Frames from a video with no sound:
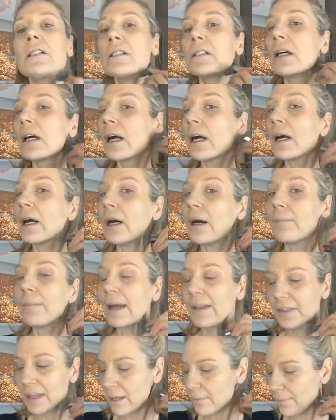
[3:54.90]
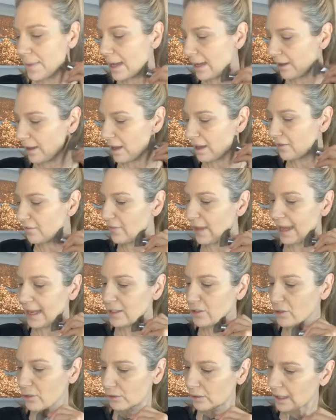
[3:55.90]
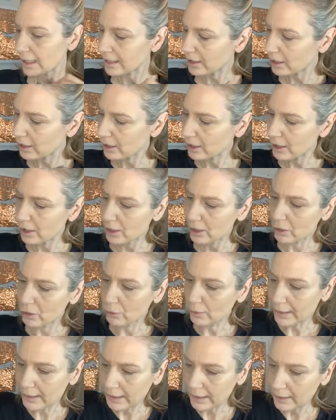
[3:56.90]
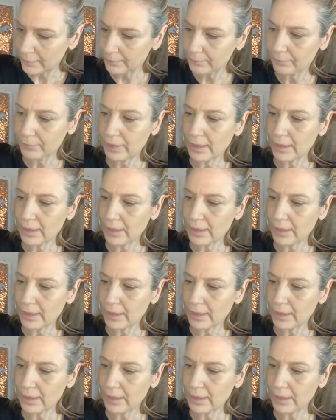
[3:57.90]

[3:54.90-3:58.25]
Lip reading: I think my veins are like green.